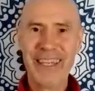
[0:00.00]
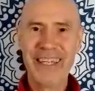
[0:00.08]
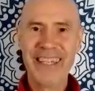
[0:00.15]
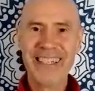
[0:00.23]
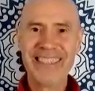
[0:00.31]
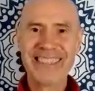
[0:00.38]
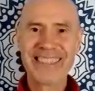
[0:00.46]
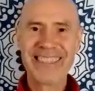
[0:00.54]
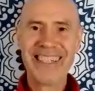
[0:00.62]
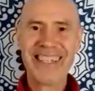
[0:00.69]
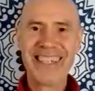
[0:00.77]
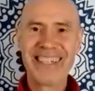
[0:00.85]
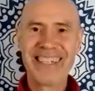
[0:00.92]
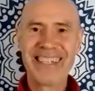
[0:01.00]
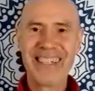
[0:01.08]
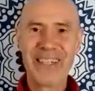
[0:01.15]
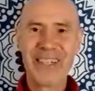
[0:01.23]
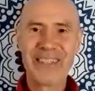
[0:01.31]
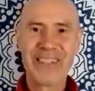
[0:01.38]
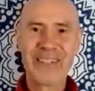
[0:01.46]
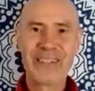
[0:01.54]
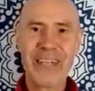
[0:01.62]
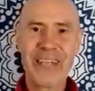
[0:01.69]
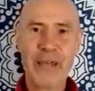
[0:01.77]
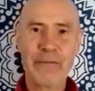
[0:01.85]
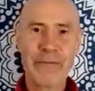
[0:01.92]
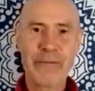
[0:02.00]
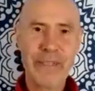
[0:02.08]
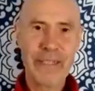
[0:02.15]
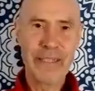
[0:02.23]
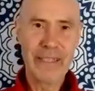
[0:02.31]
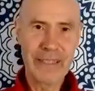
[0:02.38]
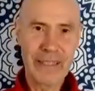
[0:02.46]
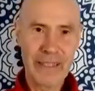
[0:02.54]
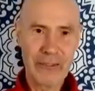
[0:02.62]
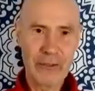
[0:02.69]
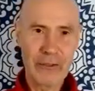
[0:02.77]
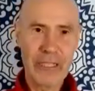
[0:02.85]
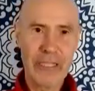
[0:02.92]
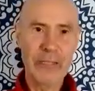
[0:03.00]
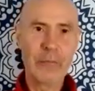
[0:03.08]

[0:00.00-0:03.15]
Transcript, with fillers: is that there's that feeling that you keep